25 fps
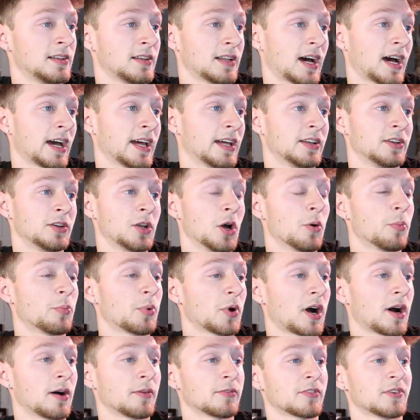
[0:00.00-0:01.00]
I had no
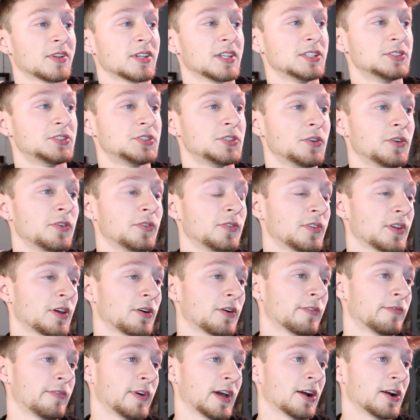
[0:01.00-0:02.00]
problems with these shoes. They
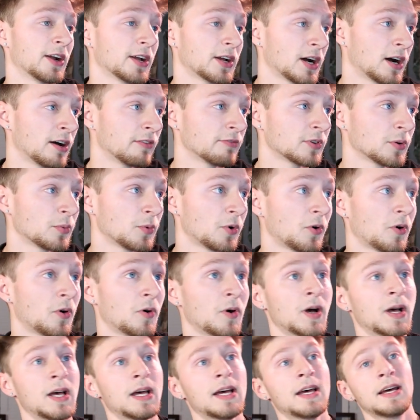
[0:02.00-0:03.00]
were very
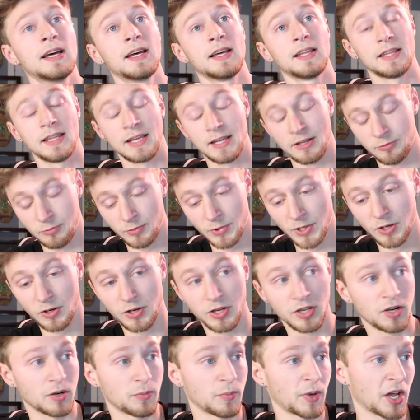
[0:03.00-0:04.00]
comfortable. They had real
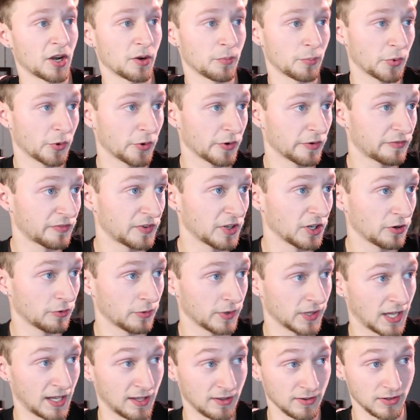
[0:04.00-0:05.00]
good amount of board feel
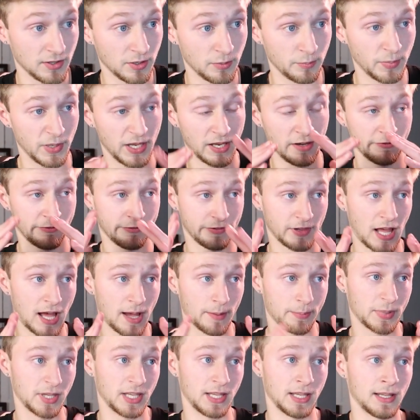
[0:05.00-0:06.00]
without them being
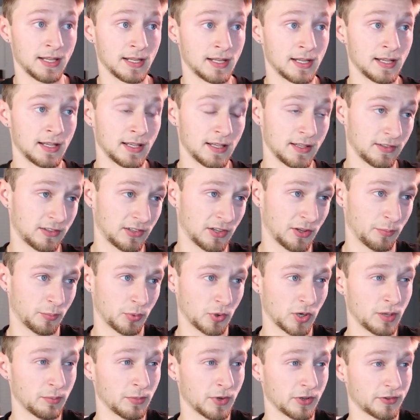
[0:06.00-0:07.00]
floppy, so
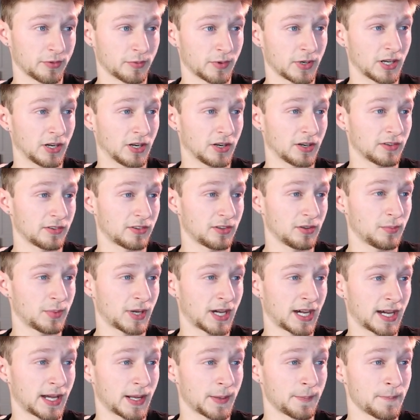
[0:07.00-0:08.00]
Primos wouldn't hurt too
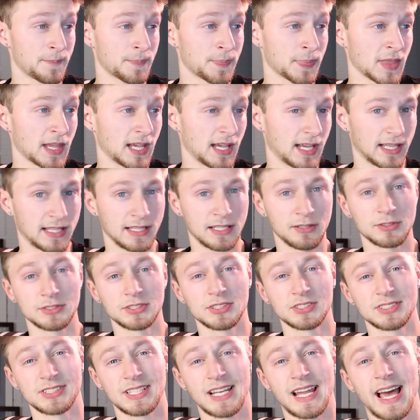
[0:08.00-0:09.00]
bad. And they were
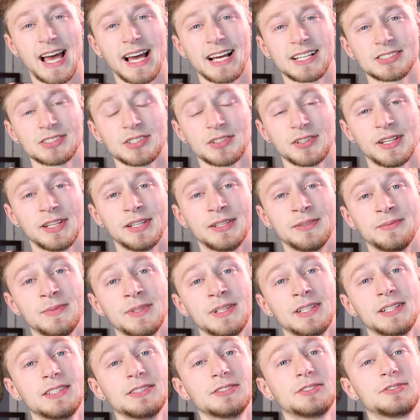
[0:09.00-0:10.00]
just an excellent
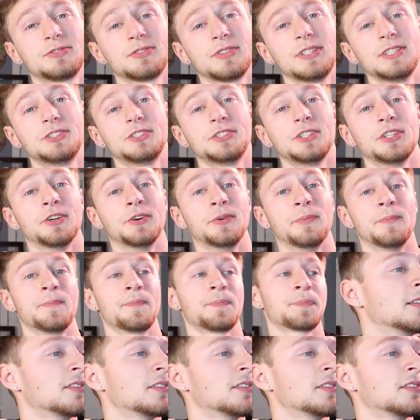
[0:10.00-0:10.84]
street shoe.